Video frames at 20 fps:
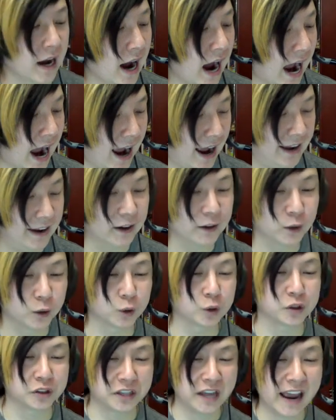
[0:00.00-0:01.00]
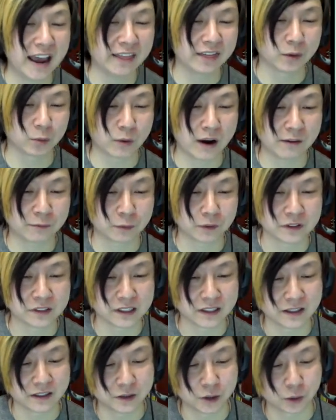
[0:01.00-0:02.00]
I understand the reference
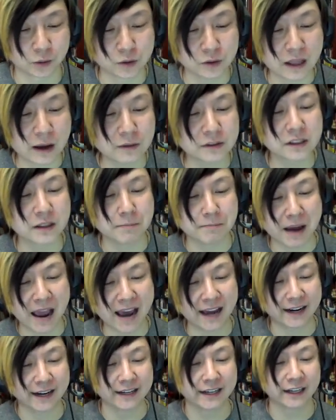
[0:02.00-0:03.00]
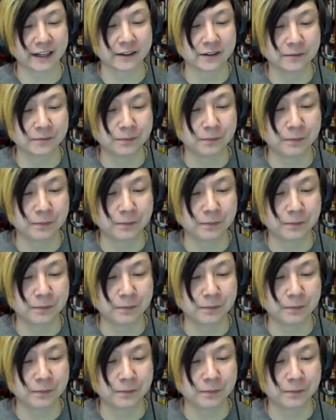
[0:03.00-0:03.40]
in the joke. So that was the bad ending.